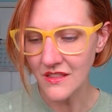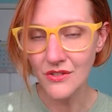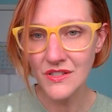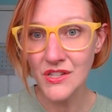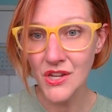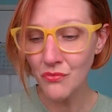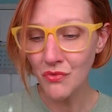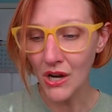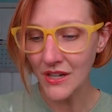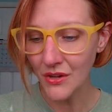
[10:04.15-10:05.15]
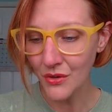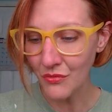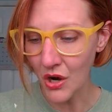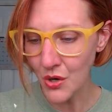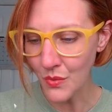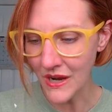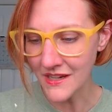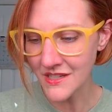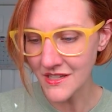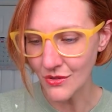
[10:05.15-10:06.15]
There is no right or wrong
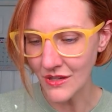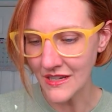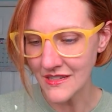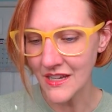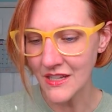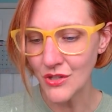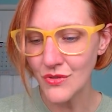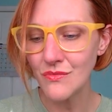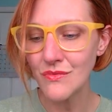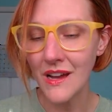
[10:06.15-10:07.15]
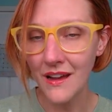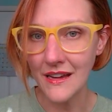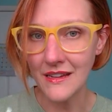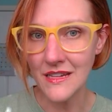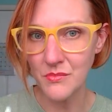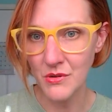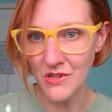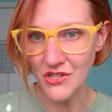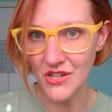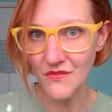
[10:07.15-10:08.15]
way to do it, and you do not need
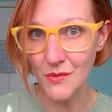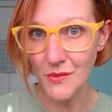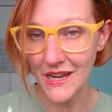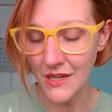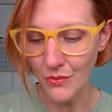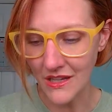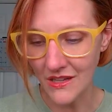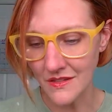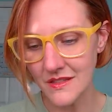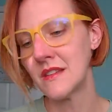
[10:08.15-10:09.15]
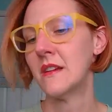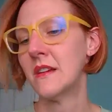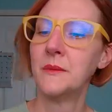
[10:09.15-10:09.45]
permission from anyone else.